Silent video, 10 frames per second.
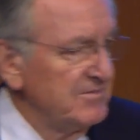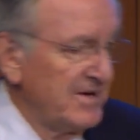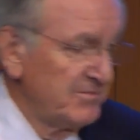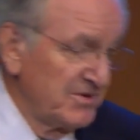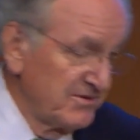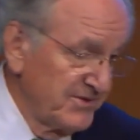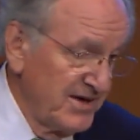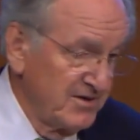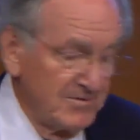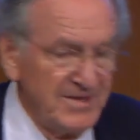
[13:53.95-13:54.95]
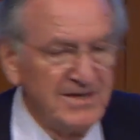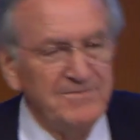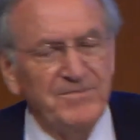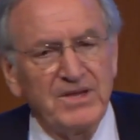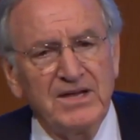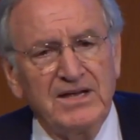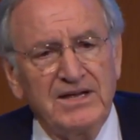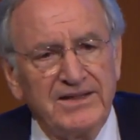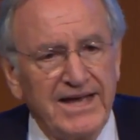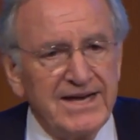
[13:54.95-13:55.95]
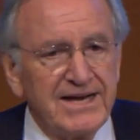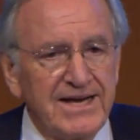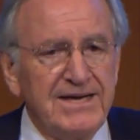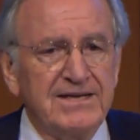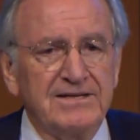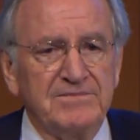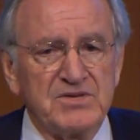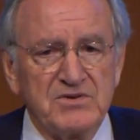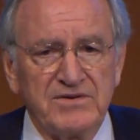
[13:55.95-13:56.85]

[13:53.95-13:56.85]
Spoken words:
my brother Frank or me, that night, Mr.